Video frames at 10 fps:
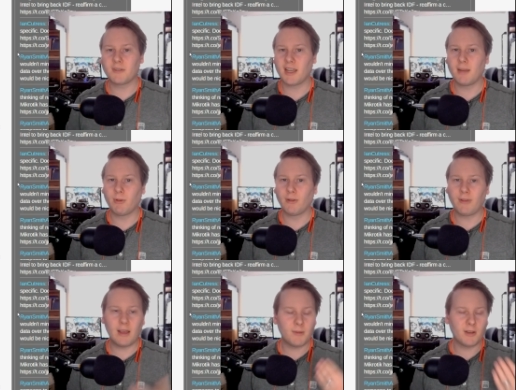table of
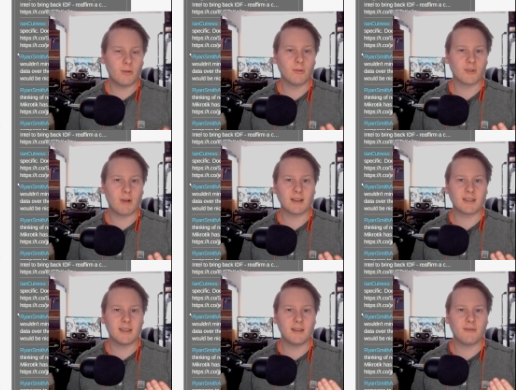how many cores are
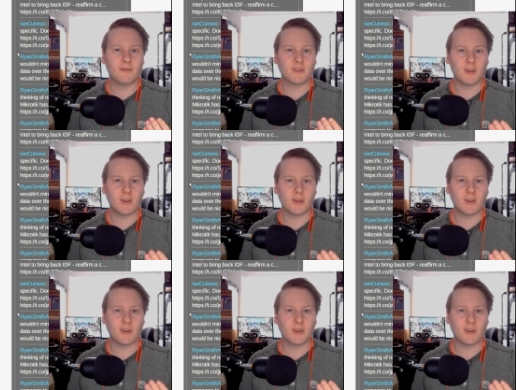active,